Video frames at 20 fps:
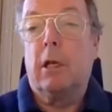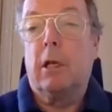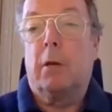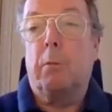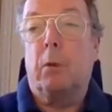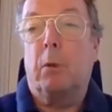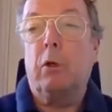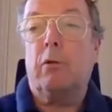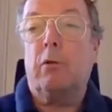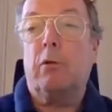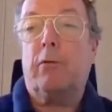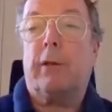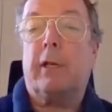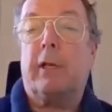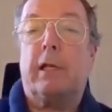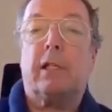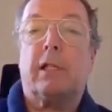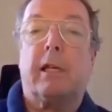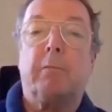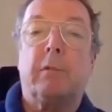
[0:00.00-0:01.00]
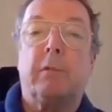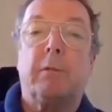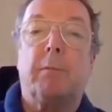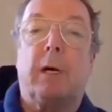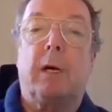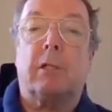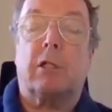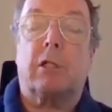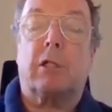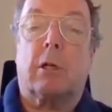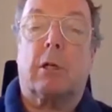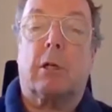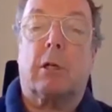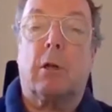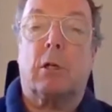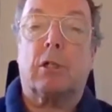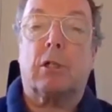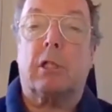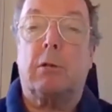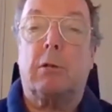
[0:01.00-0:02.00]
Move here 70 miles to
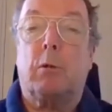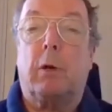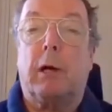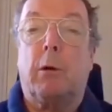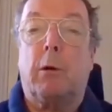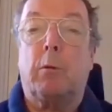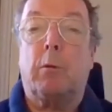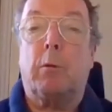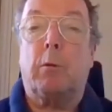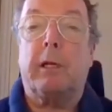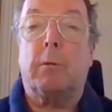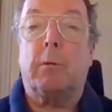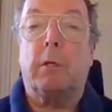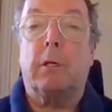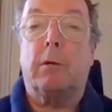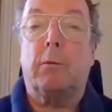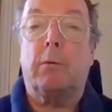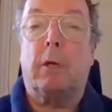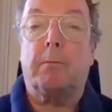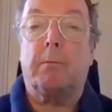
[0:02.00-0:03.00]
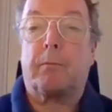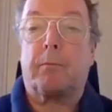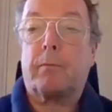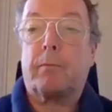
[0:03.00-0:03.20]
Gloucester, where we were